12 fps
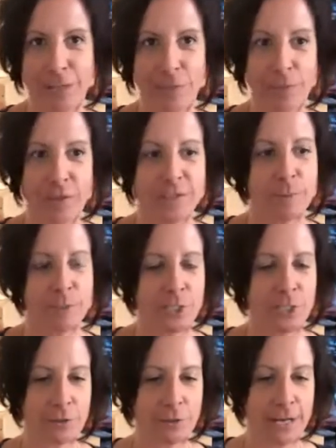This
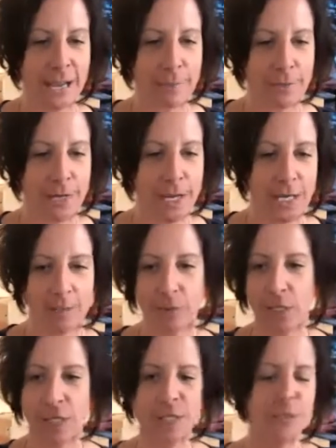particular Cabernet,
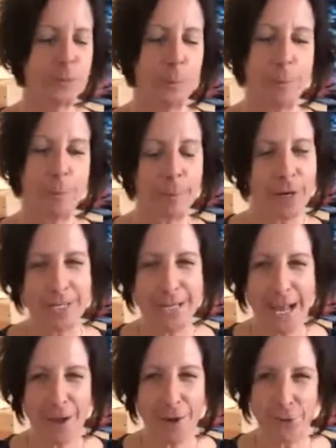super bright
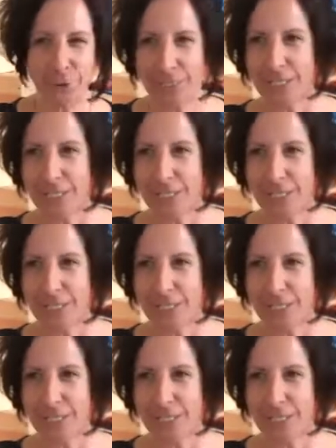now.